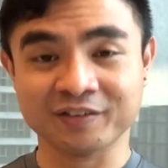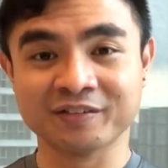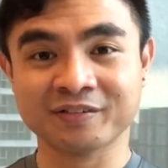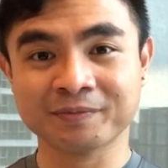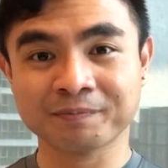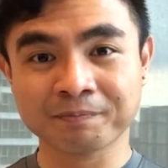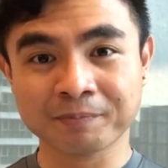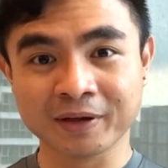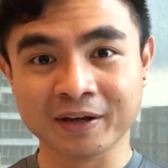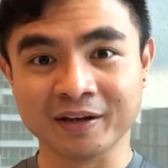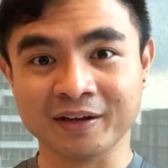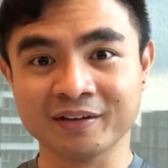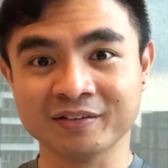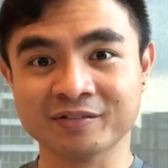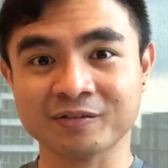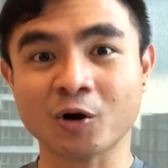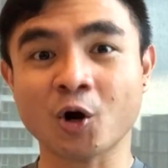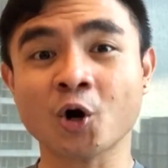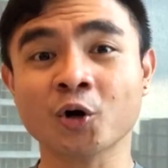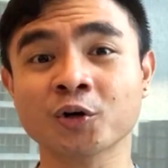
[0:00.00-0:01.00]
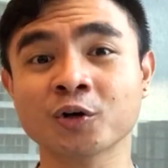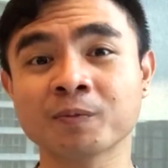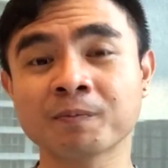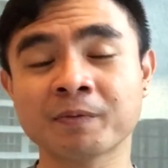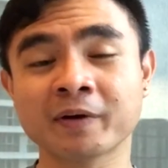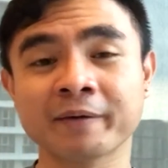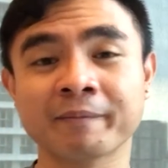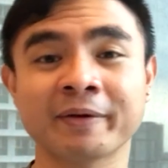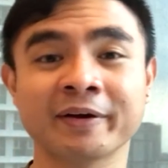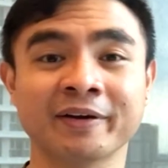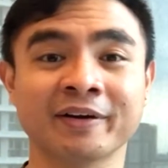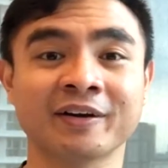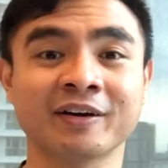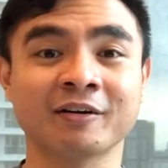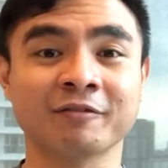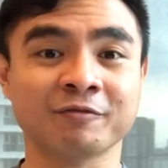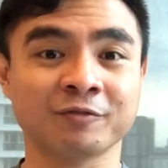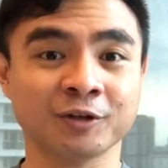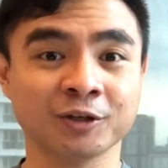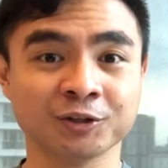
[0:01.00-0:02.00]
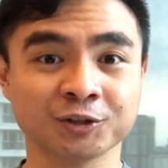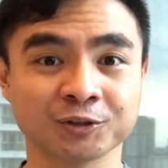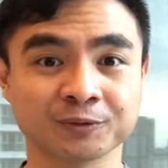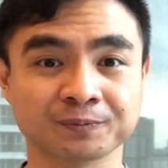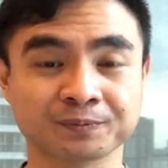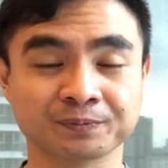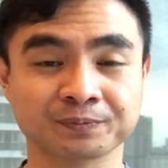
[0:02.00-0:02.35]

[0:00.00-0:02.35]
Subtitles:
space occupied by a coverage